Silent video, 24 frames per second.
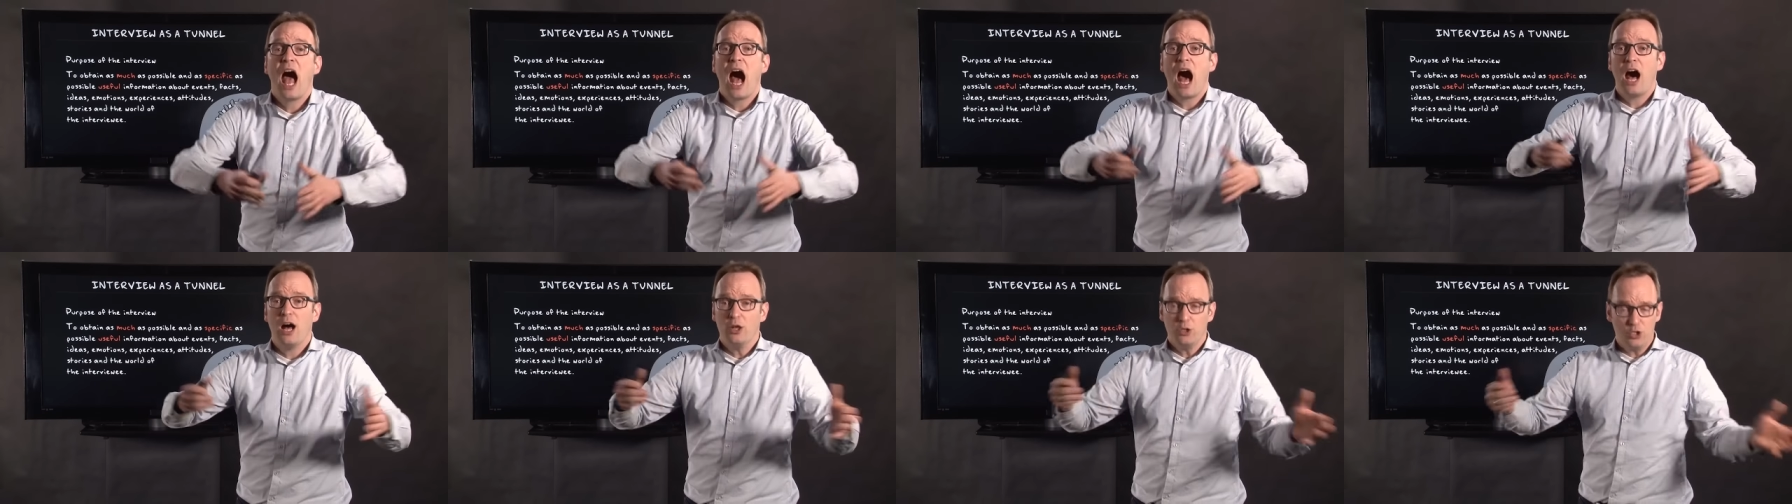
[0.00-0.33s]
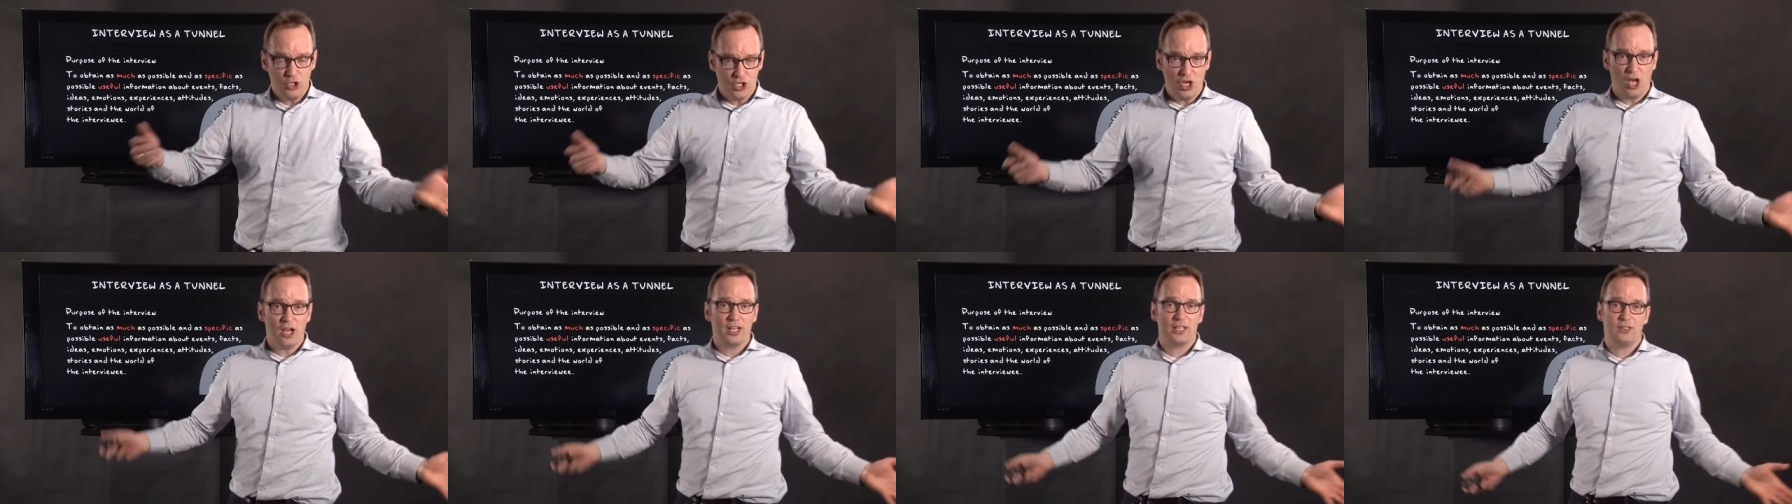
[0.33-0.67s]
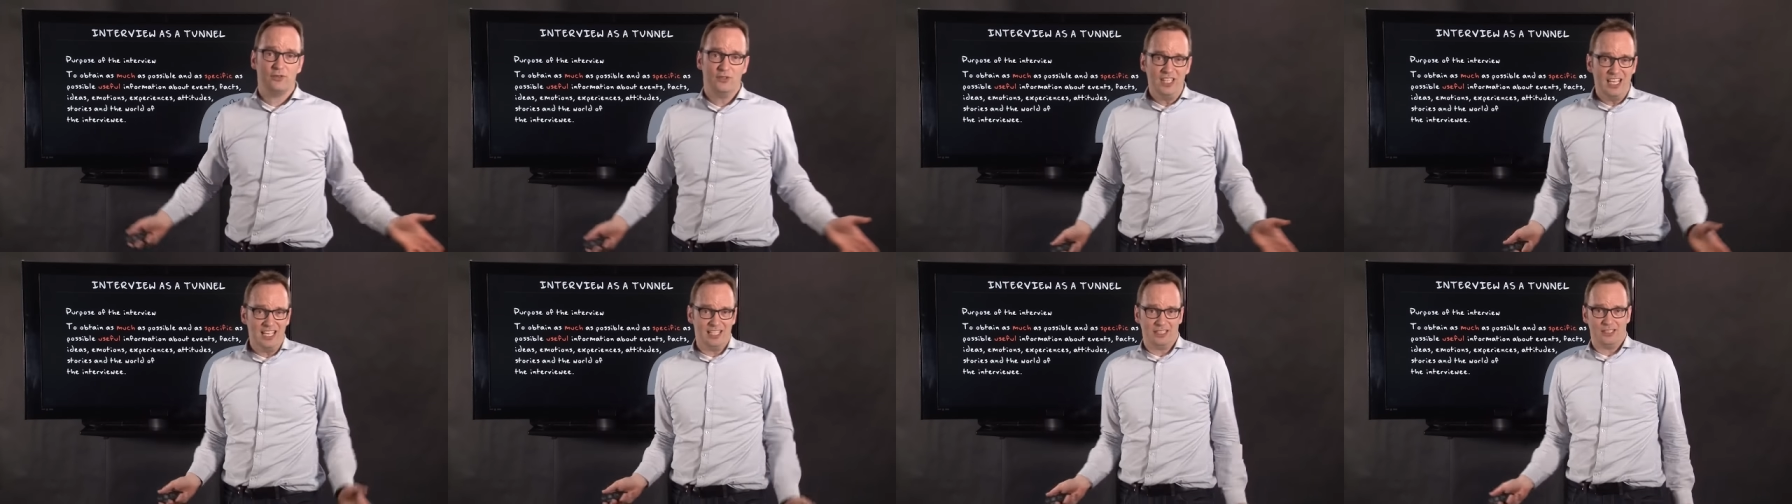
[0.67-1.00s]
outside
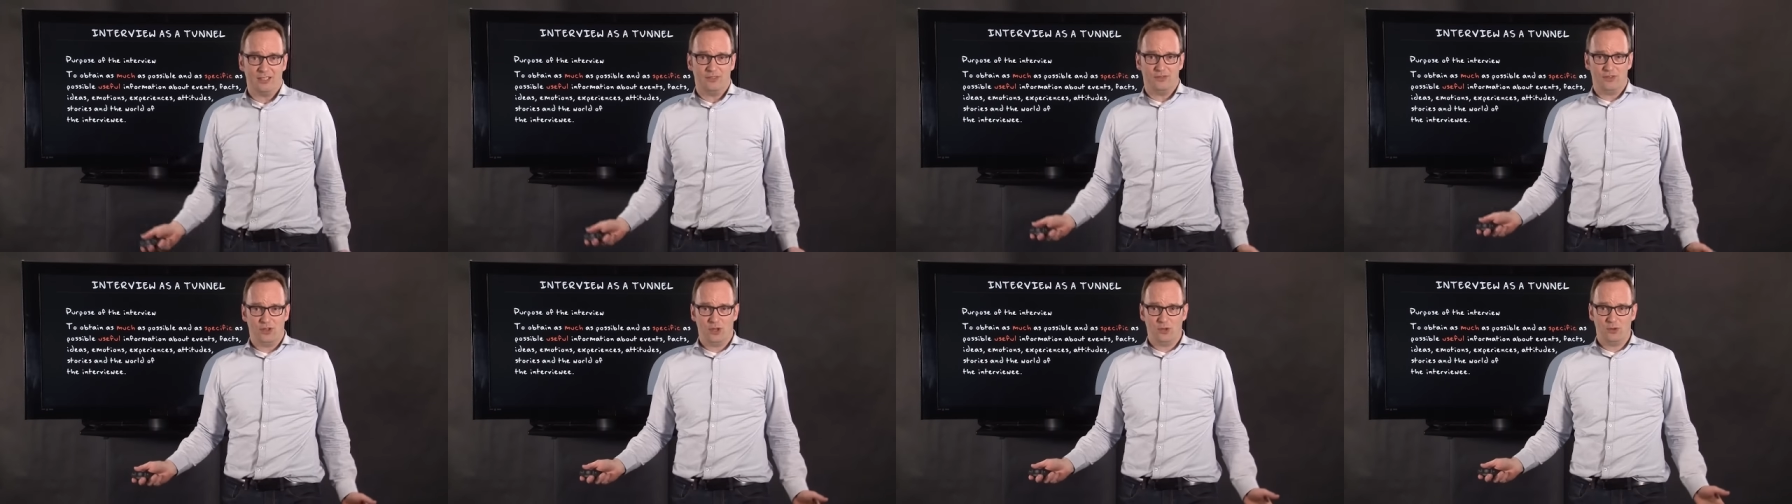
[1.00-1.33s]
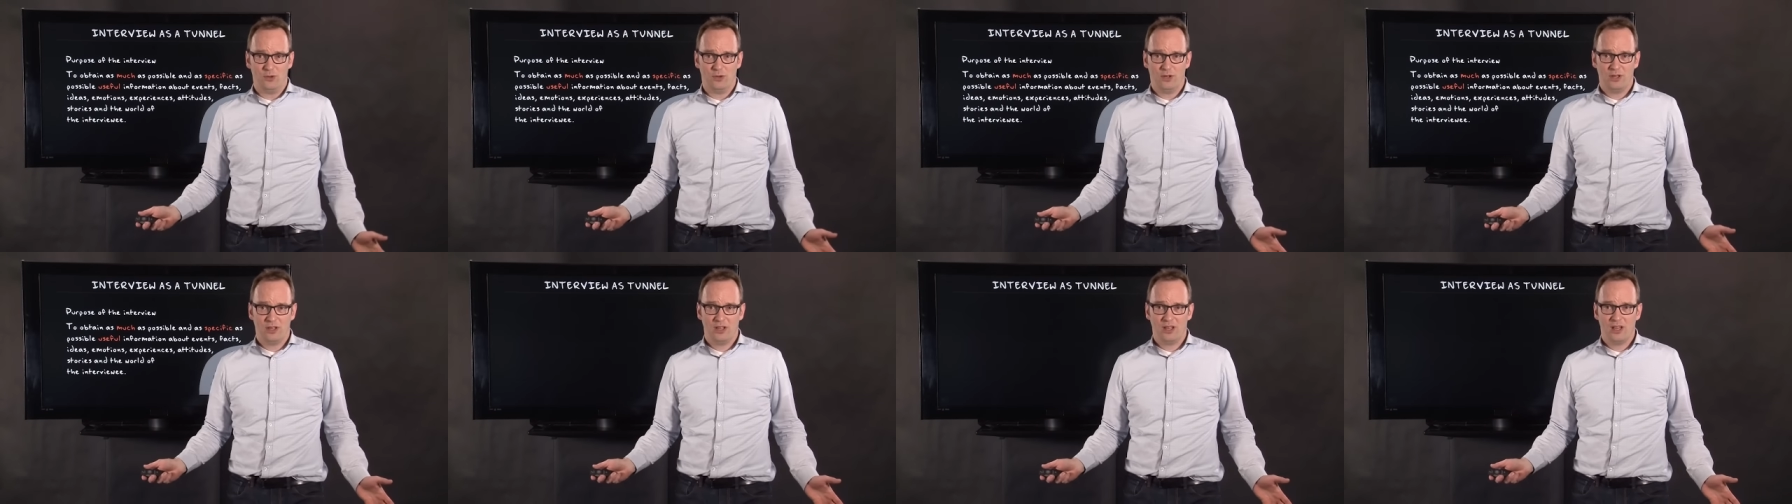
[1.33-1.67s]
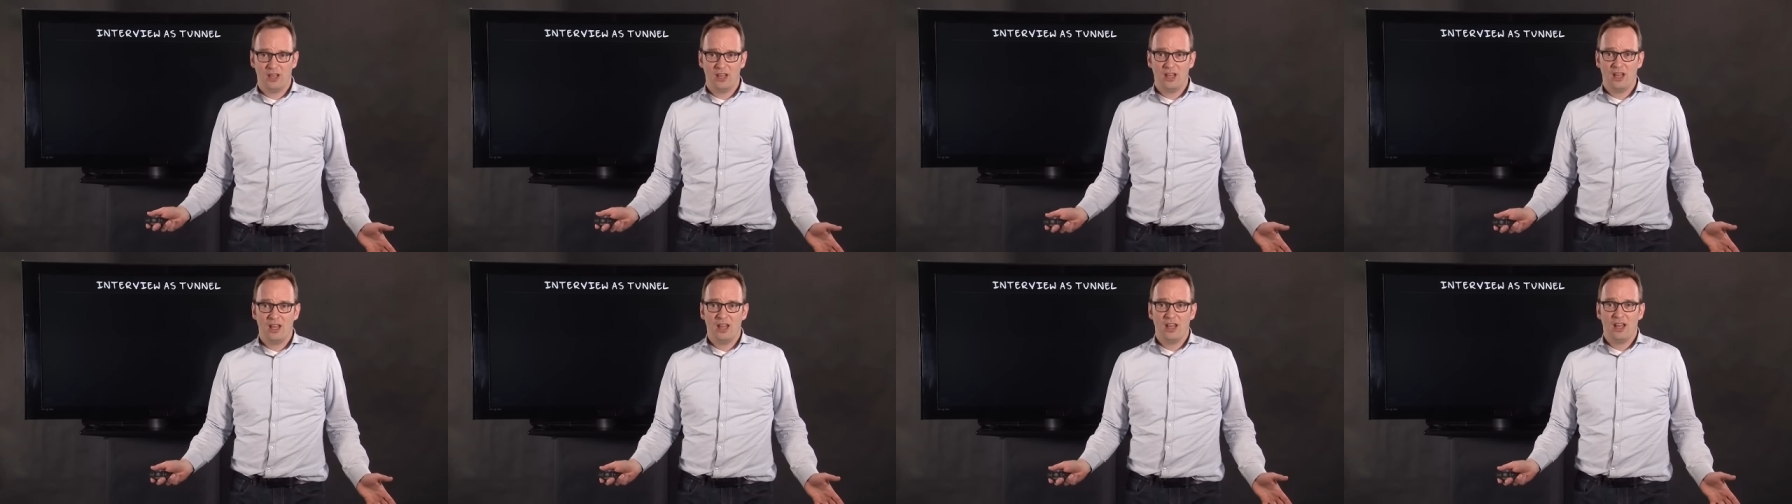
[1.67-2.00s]
of the interview.
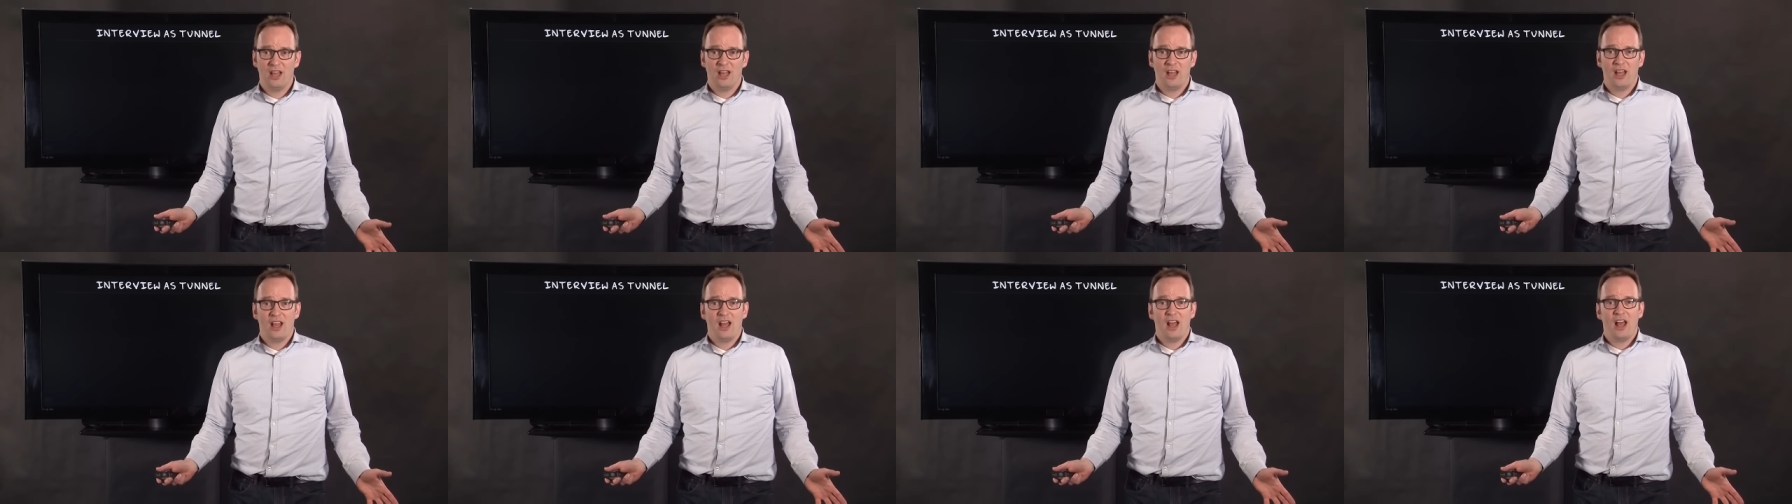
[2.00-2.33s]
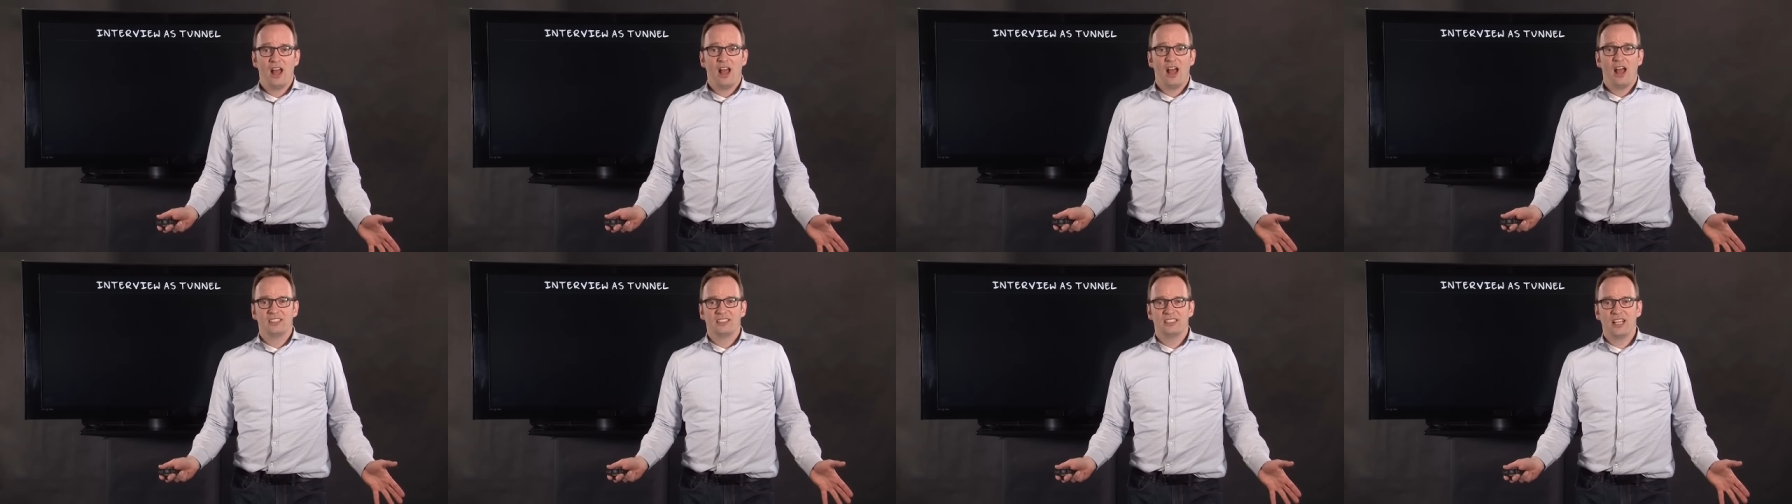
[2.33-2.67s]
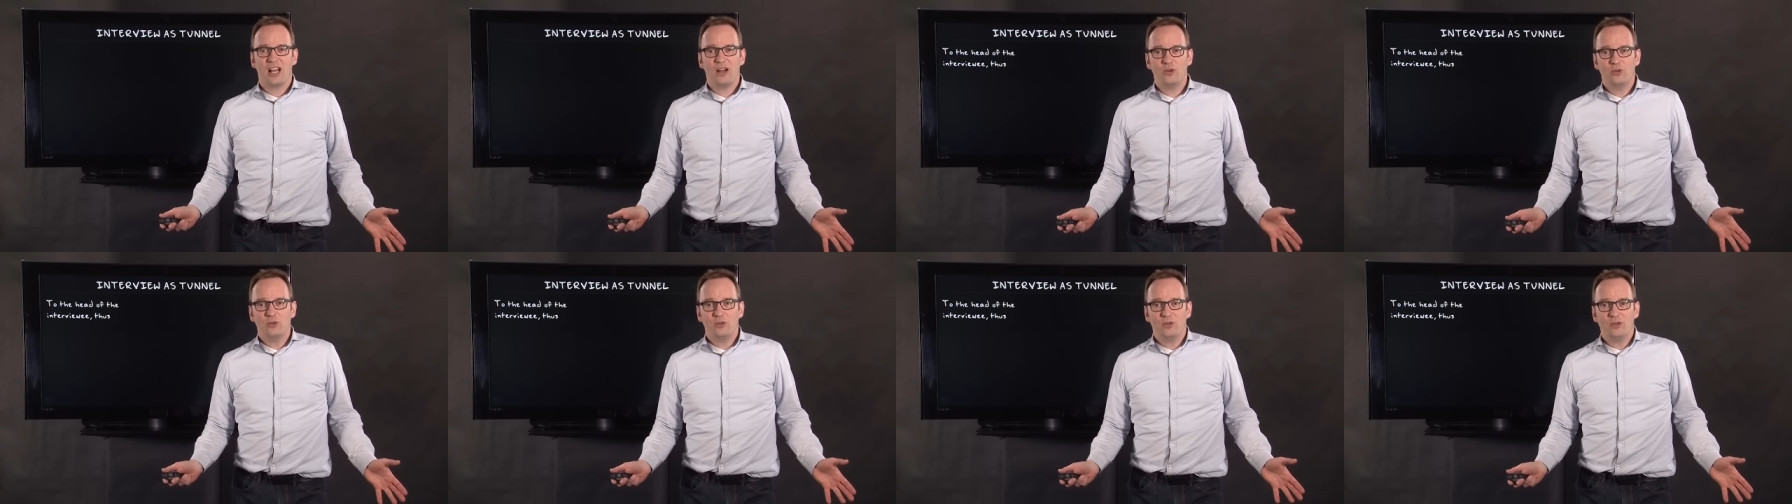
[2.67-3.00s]

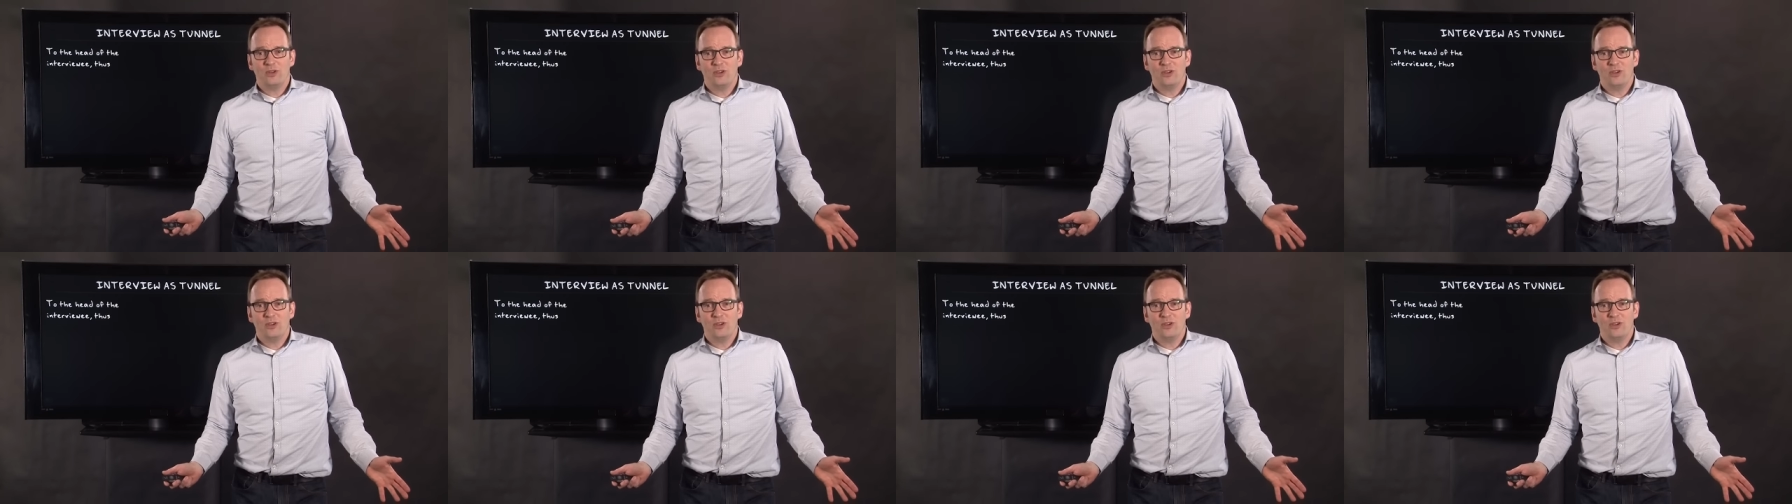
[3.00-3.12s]
So,